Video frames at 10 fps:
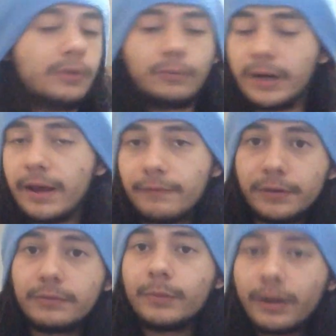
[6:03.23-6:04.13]
Or
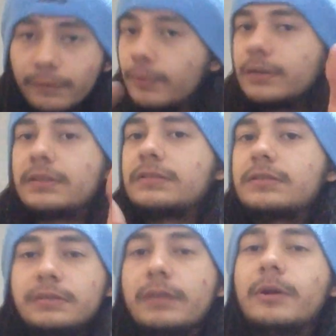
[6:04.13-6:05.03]
whatever. Whatever you want to say,
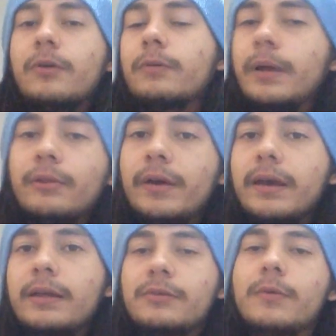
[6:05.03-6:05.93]
just let me know. By the
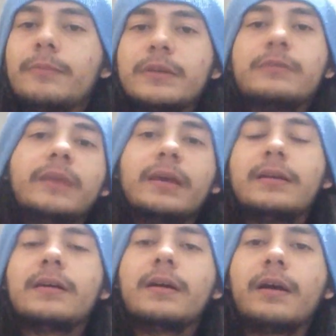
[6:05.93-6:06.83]
way, do you want me to
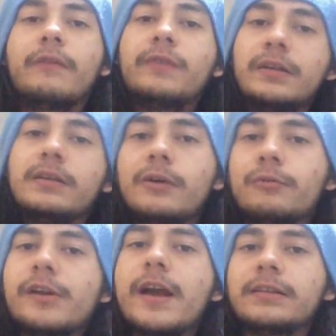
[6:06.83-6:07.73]
make a video
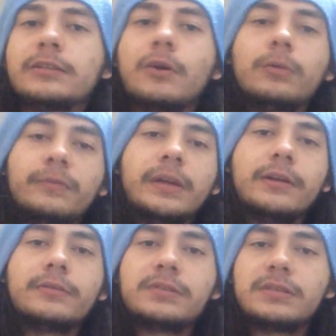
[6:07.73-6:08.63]
reacting to old
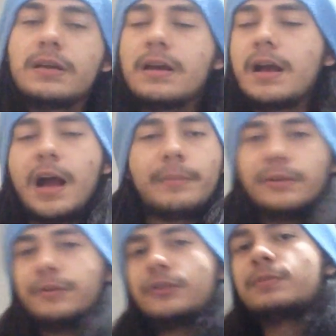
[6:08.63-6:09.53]
videos? I've
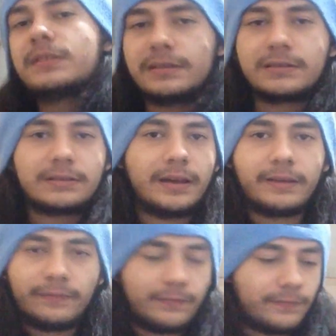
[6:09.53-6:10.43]
been on YouTube since
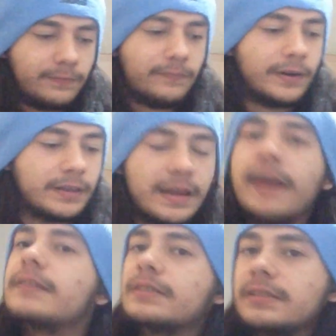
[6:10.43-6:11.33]
like fucking
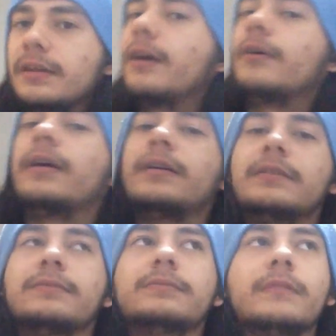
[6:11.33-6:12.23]
ages, you know,
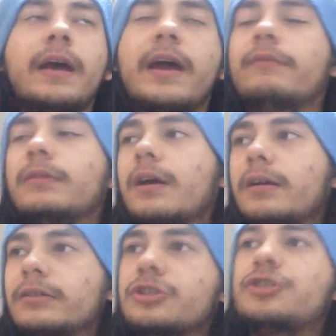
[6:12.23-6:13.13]
and I have a
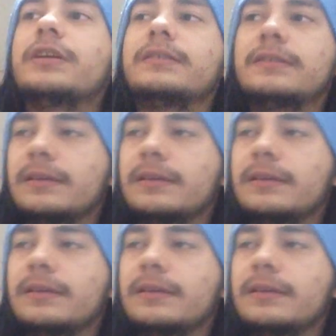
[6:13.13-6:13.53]
lot of shit